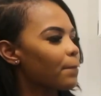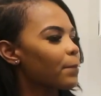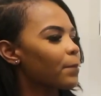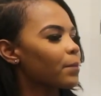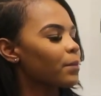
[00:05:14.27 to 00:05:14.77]

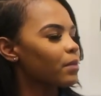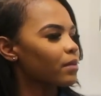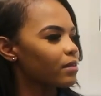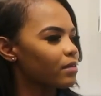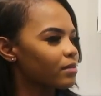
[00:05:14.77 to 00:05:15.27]

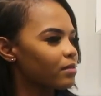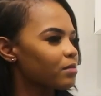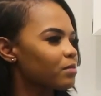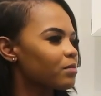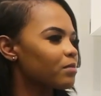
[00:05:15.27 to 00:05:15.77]

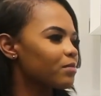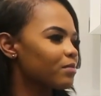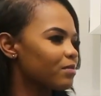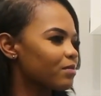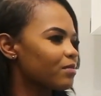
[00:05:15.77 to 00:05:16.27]

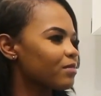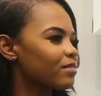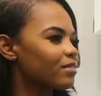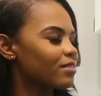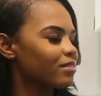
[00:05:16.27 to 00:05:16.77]

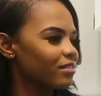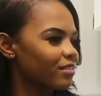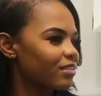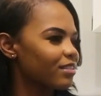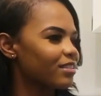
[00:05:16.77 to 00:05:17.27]

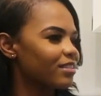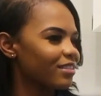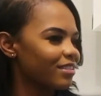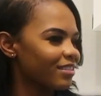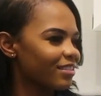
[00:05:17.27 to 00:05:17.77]

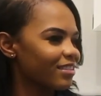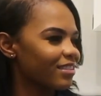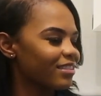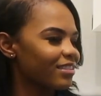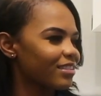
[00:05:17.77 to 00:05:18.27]

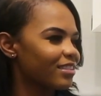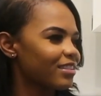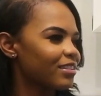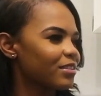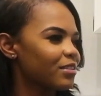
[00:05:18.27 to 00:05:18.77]

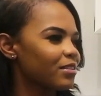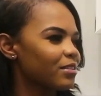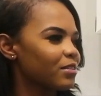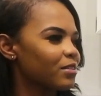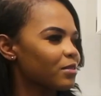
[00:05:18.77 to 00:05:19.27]

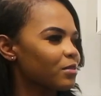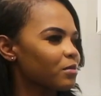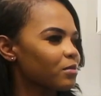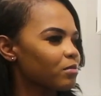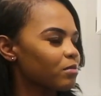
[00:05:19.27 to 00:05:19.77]

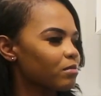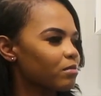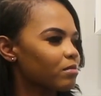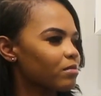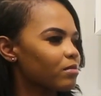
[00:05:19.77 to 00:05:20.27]

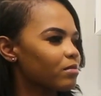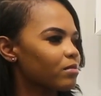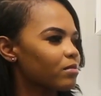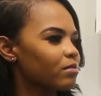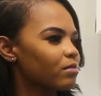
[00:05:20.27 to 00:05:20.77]

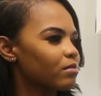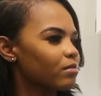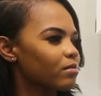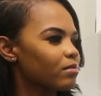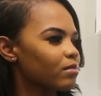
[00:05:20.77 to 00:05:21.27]

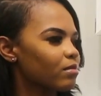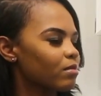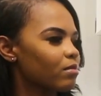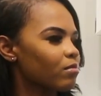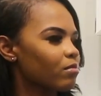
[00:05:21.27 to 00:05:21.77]

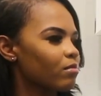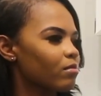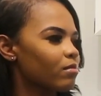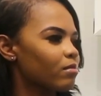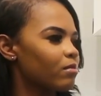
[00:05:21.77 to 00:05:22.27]
(silent)